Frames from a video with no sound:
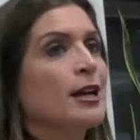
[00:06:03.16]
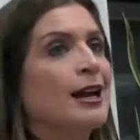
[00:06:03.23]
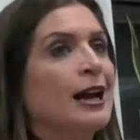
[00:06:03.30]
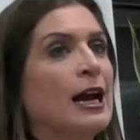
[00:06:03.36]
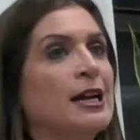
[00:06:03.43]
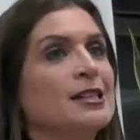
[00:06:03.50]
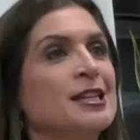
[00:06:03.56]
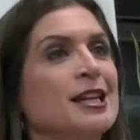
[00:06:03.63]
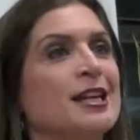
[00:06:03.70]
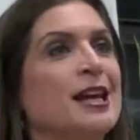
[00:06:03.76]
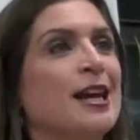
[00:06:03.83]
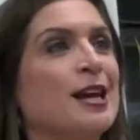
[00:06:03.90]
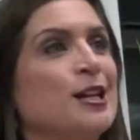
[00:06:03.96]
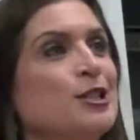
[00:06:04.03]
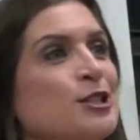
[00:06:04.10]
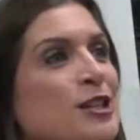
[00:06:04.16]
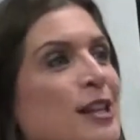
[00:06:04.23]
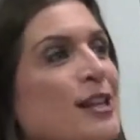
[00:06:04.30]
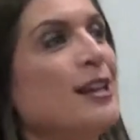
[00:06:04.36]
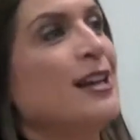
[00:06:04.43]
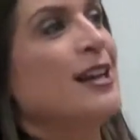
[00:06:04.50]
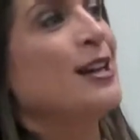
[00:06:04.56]
classic case
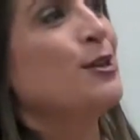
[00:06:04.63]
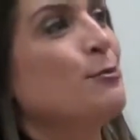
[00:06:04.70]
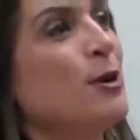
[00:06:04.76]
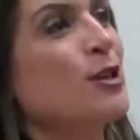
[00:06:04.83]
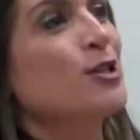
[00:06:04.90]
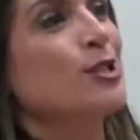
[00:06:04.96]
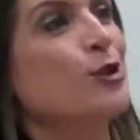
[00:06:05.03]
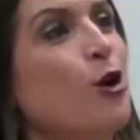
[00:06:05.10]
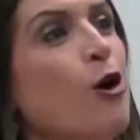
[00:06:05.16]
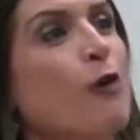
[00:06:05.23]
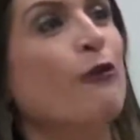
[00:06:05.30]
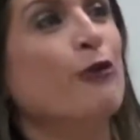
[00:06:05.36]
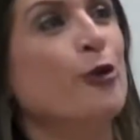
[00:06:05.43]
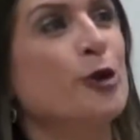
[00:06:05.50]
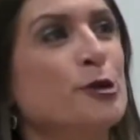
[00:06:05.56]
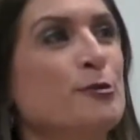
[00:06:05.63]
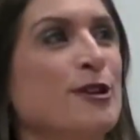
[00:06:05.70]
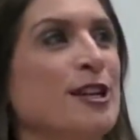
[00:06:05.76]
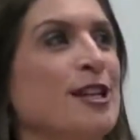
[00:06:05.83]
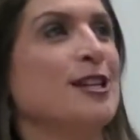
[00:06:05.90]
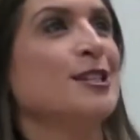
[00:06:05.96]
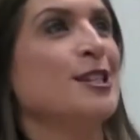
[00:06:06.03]
amongst law
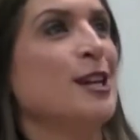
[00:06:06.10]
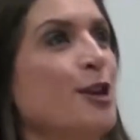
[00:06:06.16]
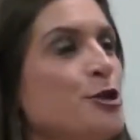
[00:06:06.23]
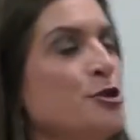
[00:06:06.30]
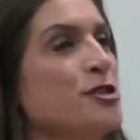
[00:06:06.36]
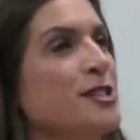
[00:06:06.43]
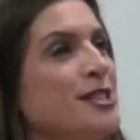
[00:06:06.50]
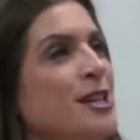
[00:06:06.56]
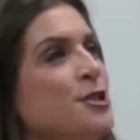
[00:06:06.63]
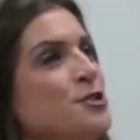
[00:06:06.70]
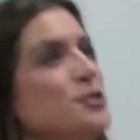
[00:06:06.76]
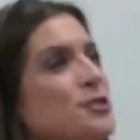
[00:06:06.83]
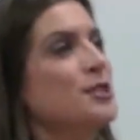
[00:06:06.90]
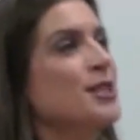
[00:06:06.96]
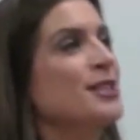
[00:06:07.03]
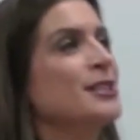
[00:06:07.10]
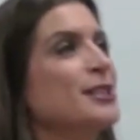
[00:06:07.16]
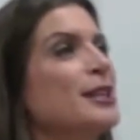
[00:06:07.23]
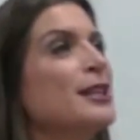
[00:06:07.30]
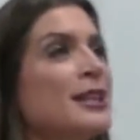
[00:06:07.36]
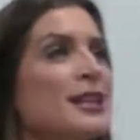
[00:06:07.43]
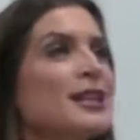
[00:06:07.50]
enforcement and intelligence agencies,
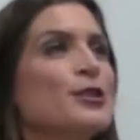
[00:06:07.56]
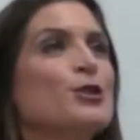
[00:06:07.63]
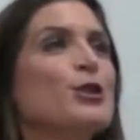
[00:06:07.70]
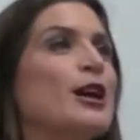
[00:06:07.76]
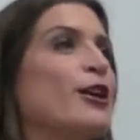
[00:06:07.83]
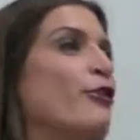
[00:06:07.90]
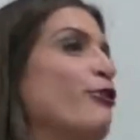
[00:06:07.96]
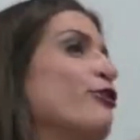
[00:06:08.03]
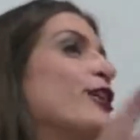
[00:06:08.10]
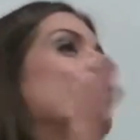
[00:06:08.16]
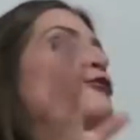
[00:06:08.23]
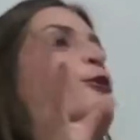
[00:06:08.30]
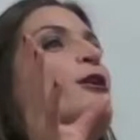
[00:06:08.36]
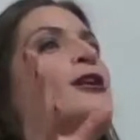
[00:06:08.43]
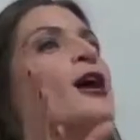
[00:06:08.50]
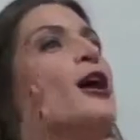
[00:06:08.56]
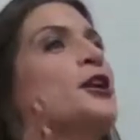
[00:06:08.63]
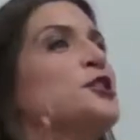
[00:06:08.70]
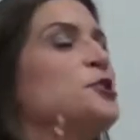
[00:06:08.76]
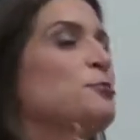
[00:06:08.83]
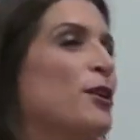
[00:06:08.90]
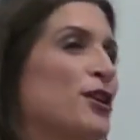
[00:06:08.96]
their favorite
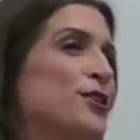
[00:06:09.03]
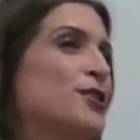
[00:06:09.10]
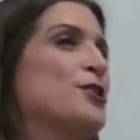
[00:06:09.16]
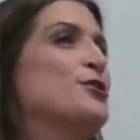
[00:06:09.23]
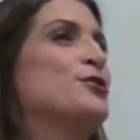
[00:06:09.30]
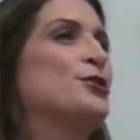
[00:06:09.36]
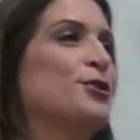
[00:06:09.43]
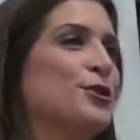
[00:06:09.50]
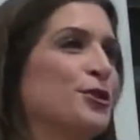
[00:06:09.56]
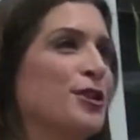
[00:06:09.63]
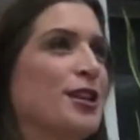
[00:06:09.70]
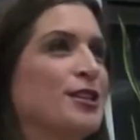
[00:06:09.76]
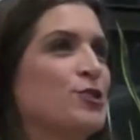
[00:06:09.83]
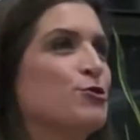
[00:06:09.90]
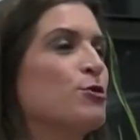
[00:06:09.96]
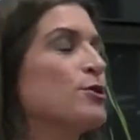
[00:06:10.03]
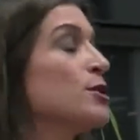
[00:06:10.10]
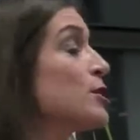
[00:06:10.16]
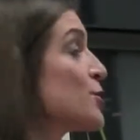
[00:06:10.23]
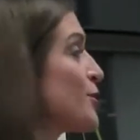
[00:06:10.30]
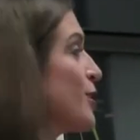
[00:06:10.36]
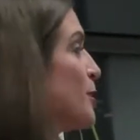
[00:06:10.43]
hotspot on earth has
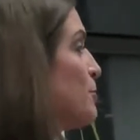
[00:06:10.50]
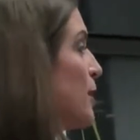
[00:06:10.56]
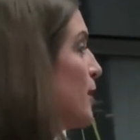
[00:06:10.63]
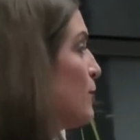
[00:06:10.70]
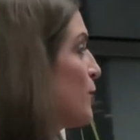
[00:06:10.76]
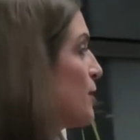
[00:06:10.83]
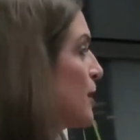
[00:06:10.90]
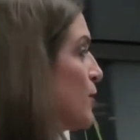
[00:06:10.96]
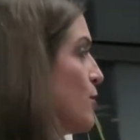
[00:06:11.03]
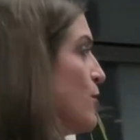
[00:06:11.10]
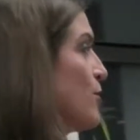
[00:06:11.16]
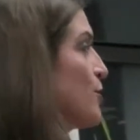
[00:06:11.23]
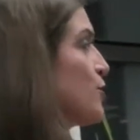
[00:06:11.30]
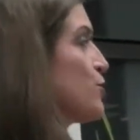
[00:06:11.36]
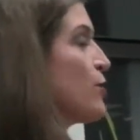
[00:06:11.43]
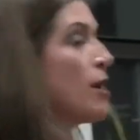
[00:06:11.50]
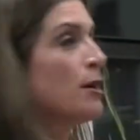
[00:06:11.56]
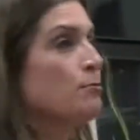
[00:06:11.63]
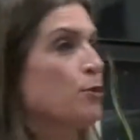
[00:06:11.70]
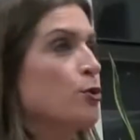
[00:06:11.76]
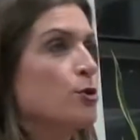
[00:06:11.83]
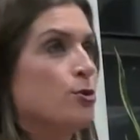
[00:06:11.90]
traditionally been what they call the
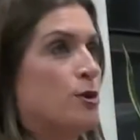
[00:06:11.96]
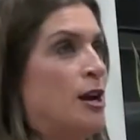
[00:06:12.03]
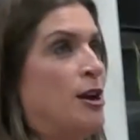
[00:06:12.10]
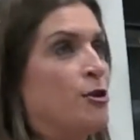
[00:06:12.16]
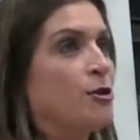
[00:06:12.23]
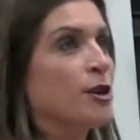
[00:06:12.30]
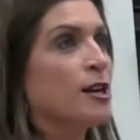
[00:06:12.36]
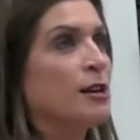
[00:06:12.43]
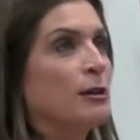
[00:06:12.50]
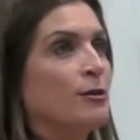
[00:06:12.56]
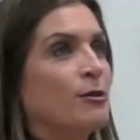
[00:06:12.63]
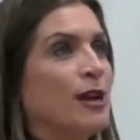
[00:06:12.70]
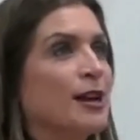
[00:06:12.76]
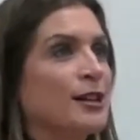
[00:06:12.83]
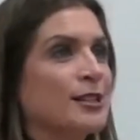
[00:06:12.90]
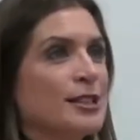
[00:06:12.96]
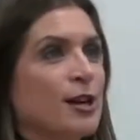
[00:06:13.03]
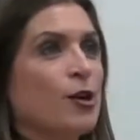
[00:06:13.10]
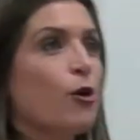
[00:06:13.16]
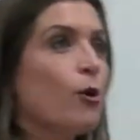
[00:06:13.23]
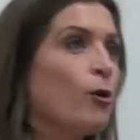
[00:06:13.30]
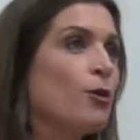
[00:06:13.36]
tri-border area, right? It's
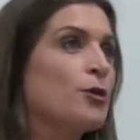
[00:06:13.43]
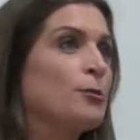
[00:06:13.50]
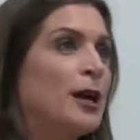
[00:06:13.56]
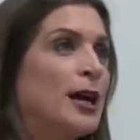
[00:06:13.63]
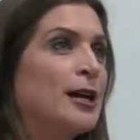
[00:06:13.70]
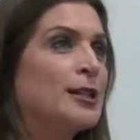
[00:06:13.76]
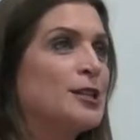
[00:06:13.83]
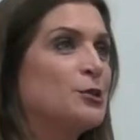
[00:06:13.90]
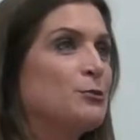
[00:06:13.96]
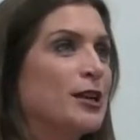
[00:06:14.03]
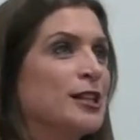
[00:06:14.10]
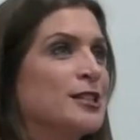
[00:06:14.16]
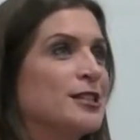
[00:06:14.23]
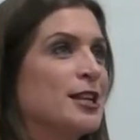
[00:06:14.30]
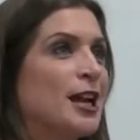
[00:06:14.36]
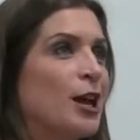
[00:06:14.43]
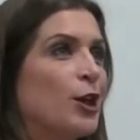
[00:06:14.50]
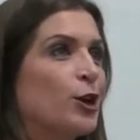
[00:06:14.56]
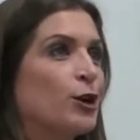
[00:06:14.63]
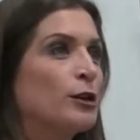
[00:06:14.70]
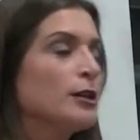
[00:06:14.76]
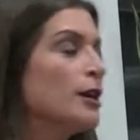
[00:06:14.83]
like all the baddies mixed
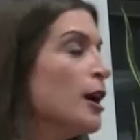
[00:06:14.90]
together.